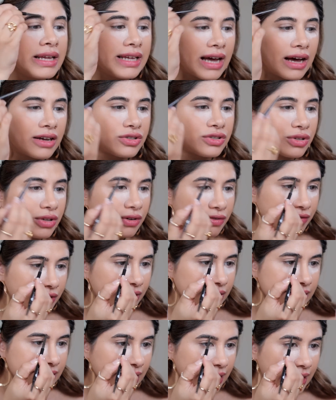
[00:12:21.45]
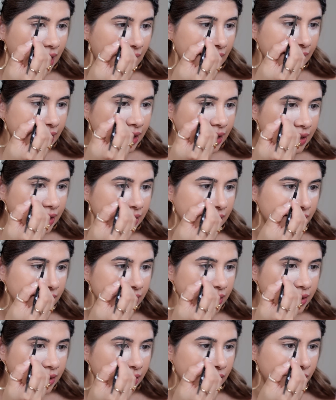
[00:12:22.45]
Yeah, so the first sign I can
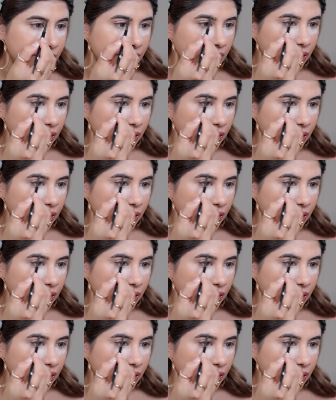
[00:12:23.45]
clearly tell you